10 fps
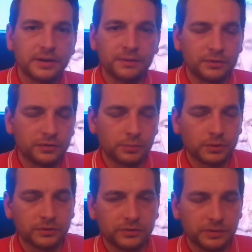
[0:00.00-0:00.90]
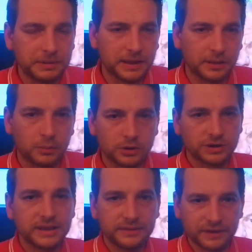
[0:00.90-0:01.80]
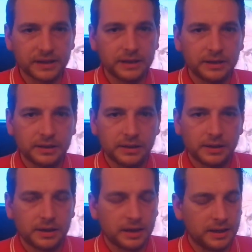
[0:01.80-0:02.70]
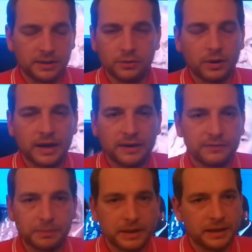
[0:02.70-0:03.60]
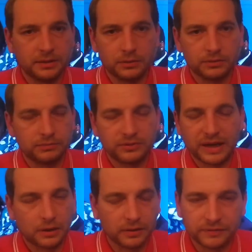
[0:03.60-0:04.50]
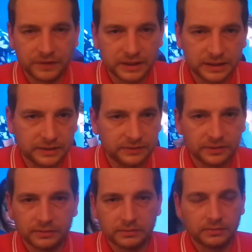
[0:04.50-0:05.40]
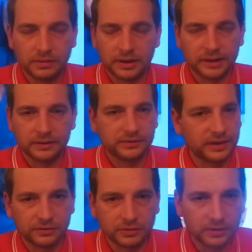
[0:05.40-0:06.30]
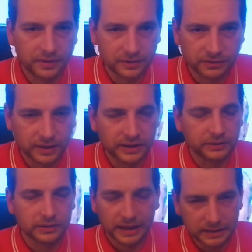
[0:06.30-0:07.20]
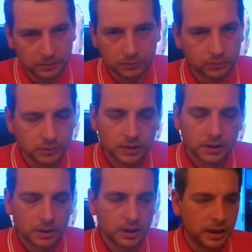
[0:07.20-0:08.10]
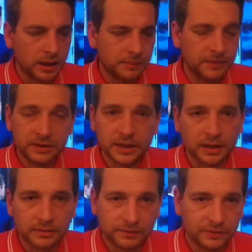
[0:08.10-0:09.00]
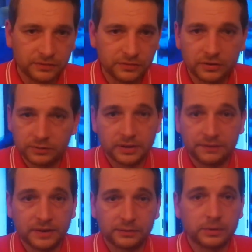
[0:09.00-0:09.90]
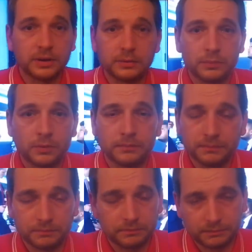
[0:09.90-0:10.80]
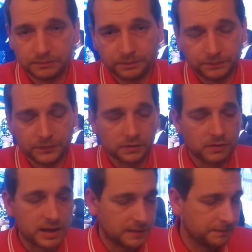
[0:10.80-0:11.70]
if you just want to be able to watch TV and then not have to pay your satellite fees and etc., things like that, your cable, then yeah, if that's what you want, great.